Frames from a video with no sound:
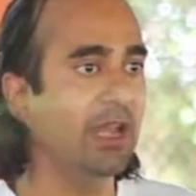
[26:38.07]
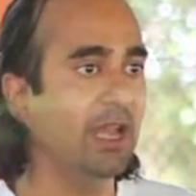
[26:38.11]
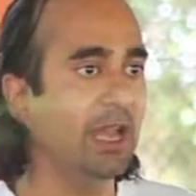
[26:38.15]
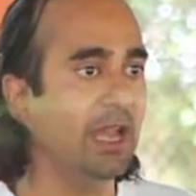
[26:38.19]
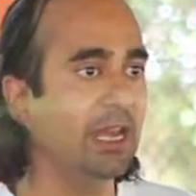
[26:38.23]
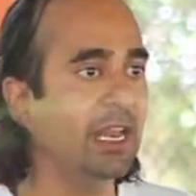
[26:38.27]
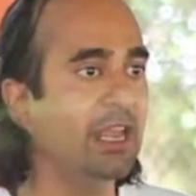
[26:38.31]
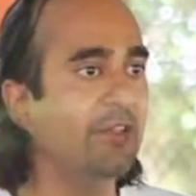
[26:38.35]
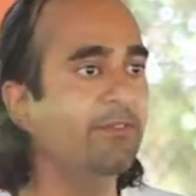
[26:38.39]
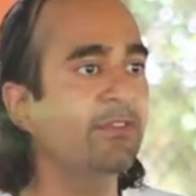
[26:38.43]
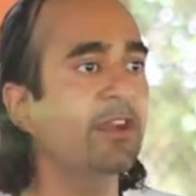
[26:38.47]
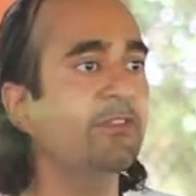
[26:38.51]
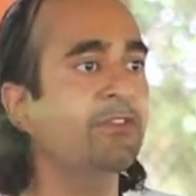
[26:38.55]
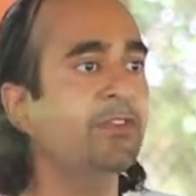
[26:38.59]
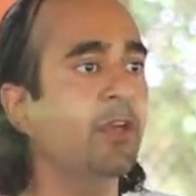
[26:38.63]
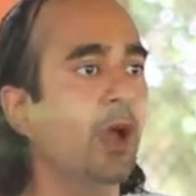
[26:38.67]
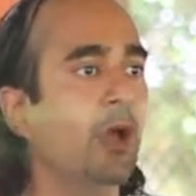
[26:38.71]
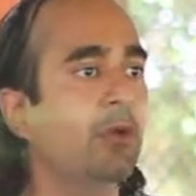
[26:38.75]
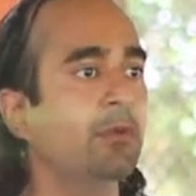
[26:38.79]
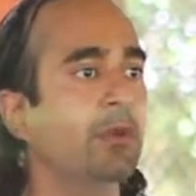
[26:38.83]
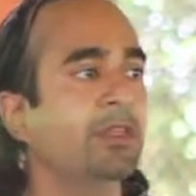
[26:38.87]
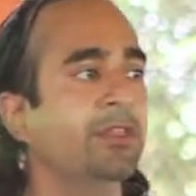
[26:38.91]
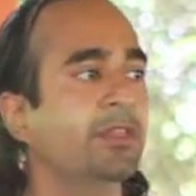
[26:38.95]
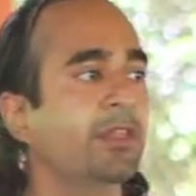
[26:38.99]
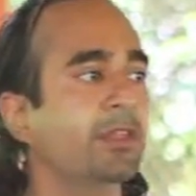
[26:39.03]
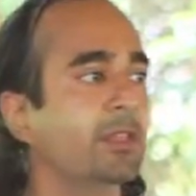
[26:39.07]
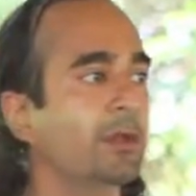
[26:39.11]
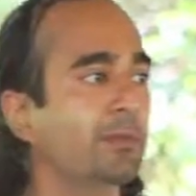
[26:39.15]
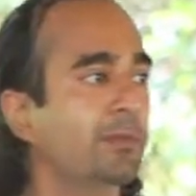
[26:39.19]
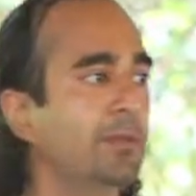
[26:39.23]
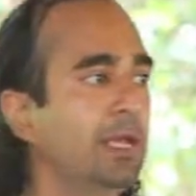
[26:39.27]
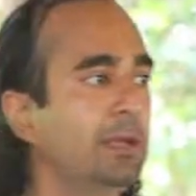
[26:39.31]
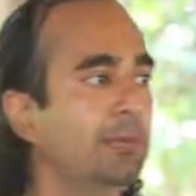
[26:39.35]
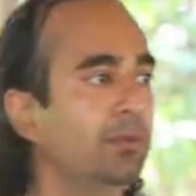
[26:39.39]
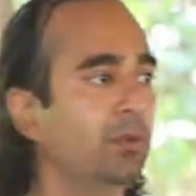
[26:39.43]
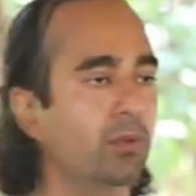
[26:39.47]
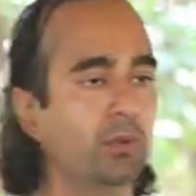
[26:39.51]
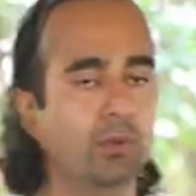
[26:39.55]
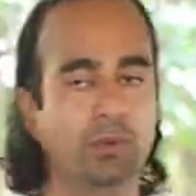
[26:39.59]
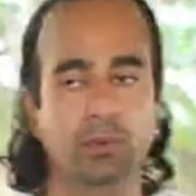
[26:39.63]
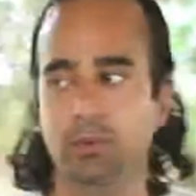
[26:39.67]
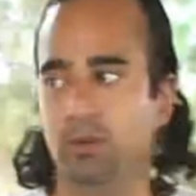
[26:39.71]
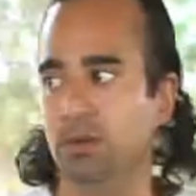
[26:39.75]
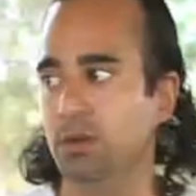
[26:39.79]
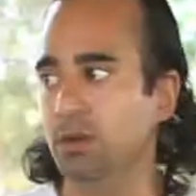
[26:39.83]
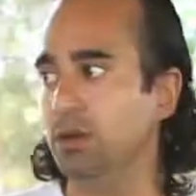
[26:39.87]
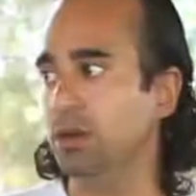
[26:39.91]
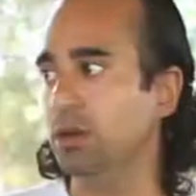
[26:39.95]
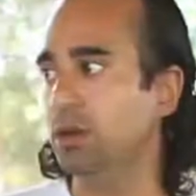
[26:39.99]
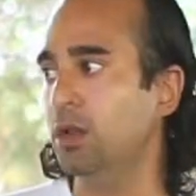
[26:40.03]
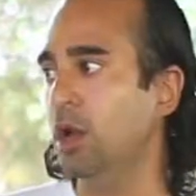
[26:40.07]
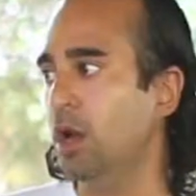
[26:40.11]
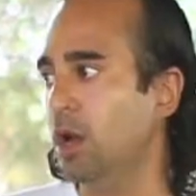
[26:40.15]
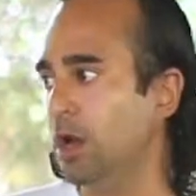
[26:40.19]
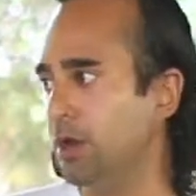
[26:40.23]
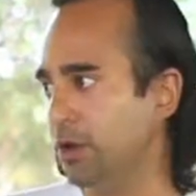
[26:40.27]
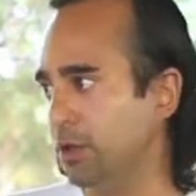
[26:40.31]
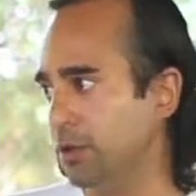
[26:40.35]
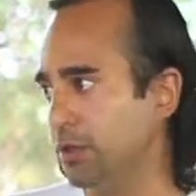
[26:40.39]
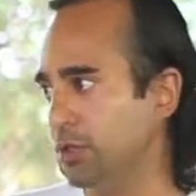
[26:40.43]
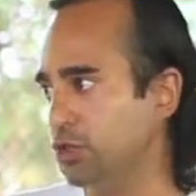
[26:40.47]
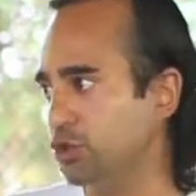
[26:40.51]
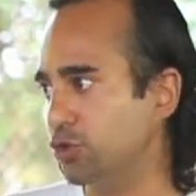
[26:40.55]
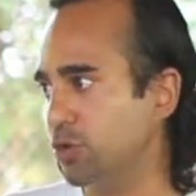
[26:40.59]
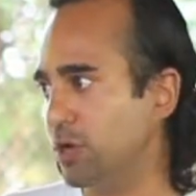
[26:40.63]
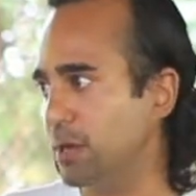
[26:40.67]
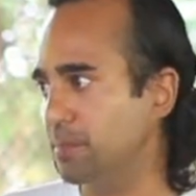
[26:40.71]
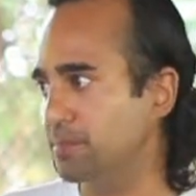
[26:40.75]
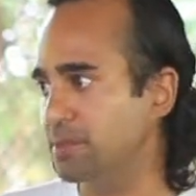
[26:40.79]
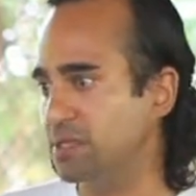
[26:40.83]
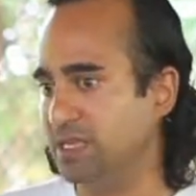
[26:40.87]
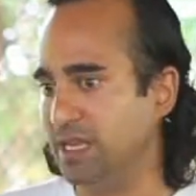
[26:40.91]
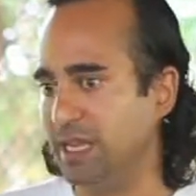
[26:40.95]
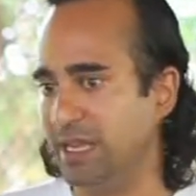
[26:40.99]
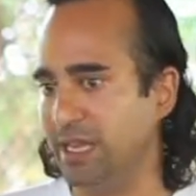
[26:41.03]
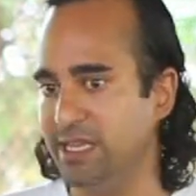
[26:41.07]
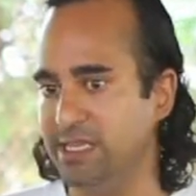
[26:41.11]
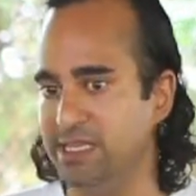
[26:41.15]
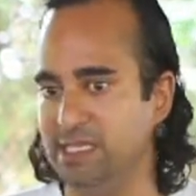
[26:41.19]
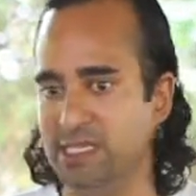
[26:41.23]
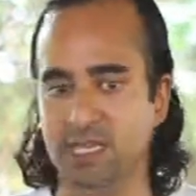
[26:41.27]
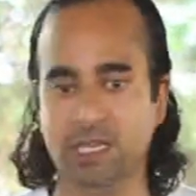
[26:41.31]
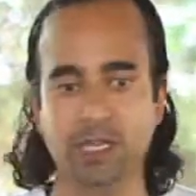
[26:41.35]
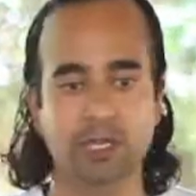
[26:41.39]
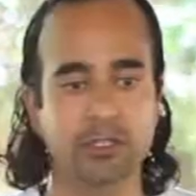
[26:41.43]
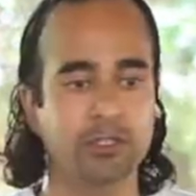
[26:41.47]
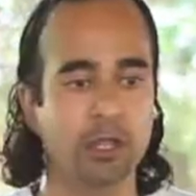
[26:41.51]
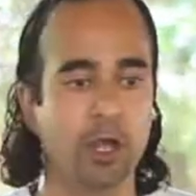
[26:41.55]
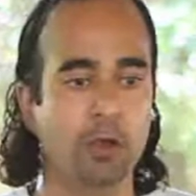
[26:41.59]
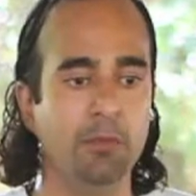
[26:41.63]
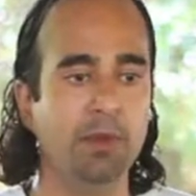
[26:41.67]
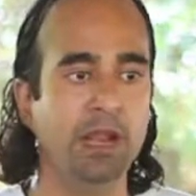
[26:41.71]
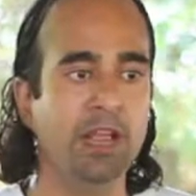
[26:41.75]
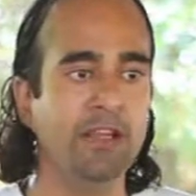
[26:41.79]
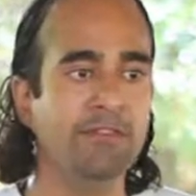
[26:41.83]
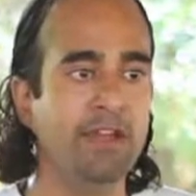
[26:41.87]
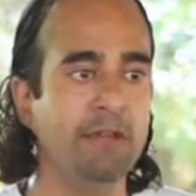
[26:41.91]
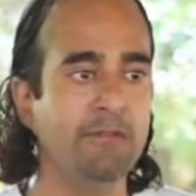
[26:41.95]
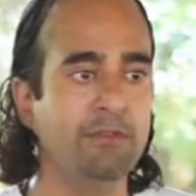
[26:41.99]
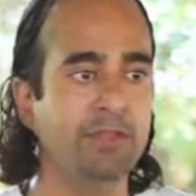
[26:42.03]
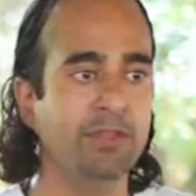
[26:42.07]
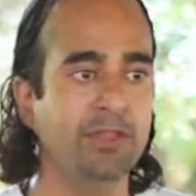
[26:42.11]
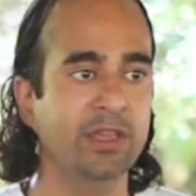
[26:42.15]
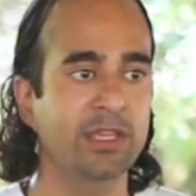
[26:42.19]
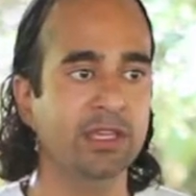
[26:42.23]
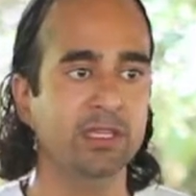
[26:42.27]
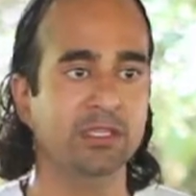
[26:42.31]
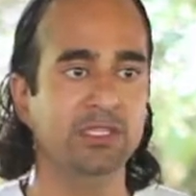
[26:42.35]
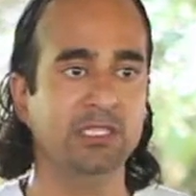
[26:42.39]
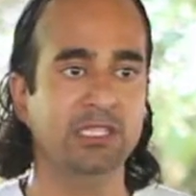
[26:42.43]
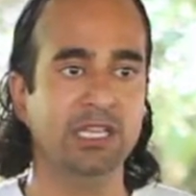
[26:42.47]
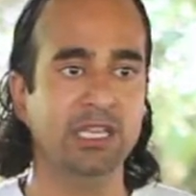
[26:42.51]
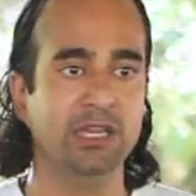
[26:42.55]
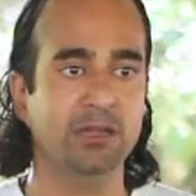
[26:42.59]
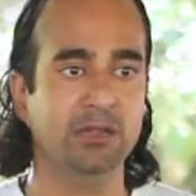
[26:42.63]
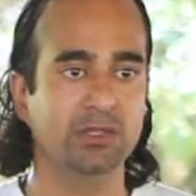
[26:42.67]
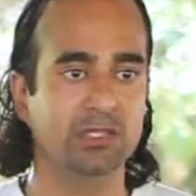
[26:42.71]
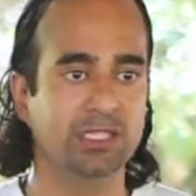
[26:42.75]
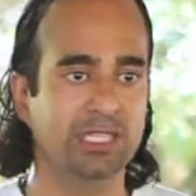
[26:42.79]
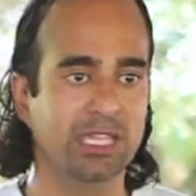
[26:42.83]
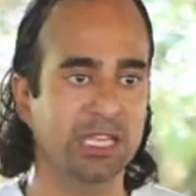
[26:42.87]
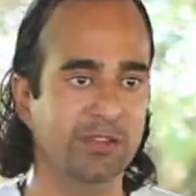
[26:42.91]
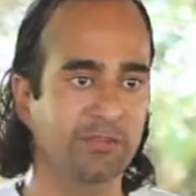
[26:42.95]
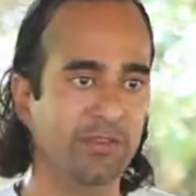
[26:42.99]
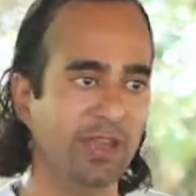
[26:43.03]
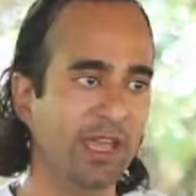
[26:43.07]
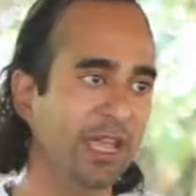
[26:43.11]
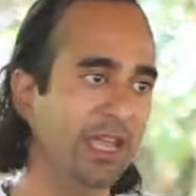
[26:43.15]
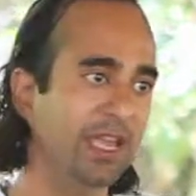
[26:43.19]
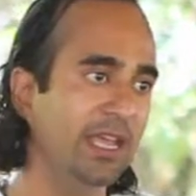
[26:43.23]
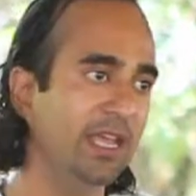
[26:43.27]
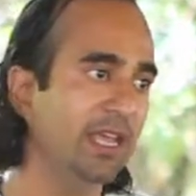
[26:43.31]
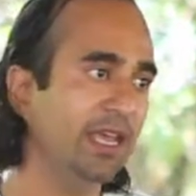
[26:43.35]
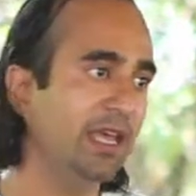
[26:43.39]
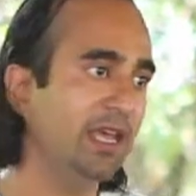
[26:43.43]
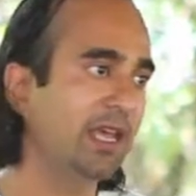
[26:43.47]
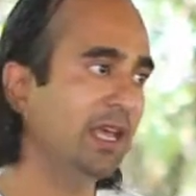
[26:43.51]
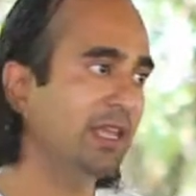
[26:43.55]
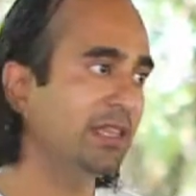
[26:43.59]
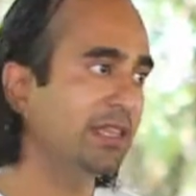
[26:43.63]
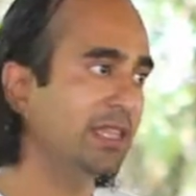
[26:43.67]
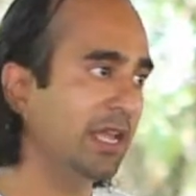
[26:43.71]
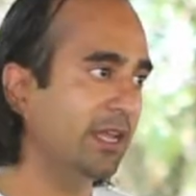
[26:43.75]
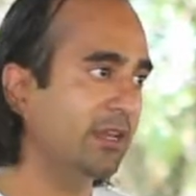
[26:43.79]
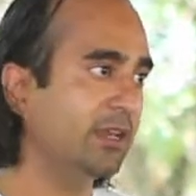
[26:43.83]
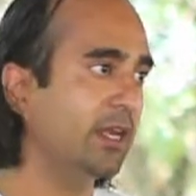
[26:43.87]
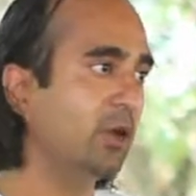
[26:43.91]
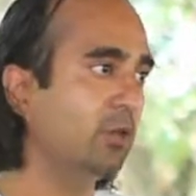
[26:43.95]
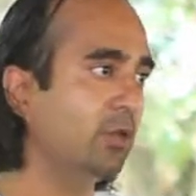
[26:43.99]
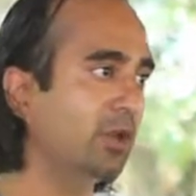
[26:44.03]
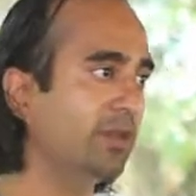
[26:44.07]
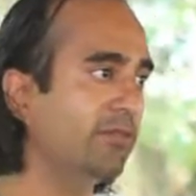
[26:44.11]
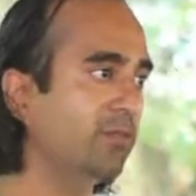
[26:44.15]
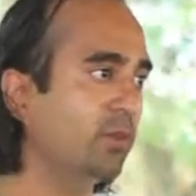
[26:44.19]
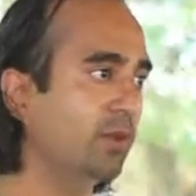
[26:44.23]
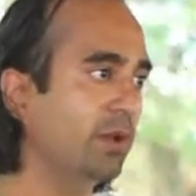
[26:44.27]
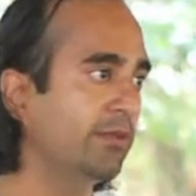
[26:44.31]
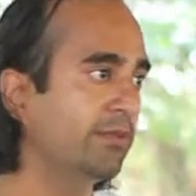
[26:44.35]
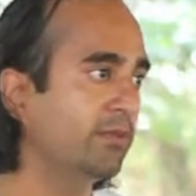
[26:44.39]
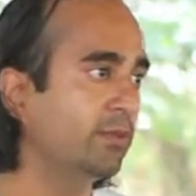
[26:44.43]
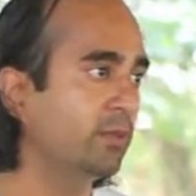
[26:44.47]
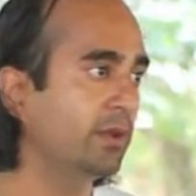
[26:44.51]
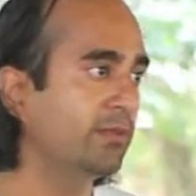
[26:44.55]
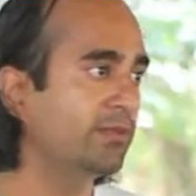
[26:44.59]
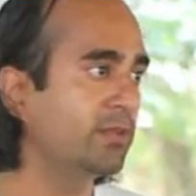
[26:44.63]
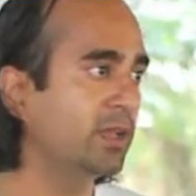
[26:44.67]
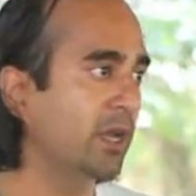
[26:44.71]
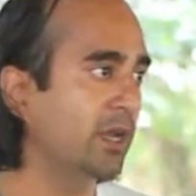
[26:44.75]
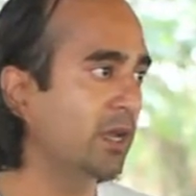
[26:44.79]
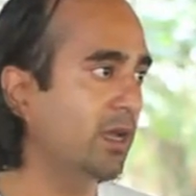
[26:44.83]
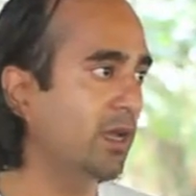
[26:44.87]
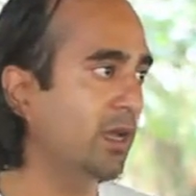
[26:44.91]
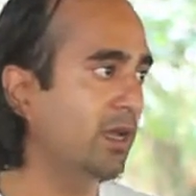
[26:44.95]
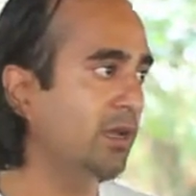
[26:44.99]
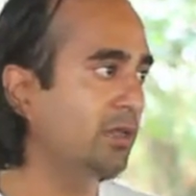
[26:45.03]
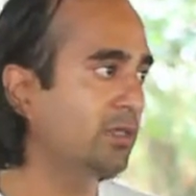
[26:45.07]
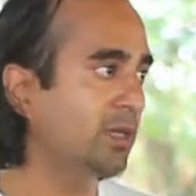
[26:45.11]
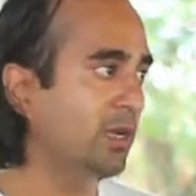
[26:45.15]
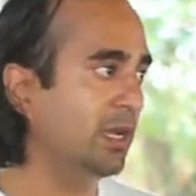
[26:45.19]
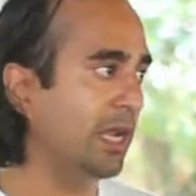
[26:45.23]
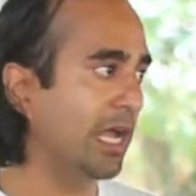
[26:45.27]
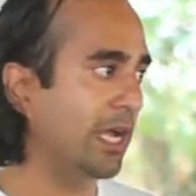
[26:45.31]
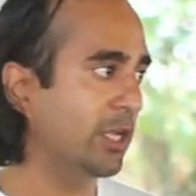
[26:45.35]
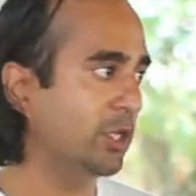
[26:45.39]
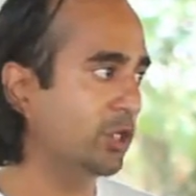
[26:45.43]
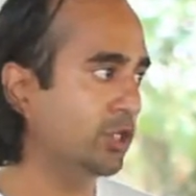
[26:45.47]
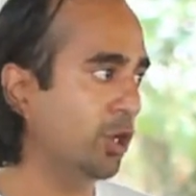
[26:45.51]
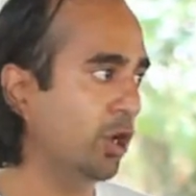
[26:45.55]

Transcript: And even if the only thing that people learn on the trips is don't believe everything you see on TV, then, you know, we've done our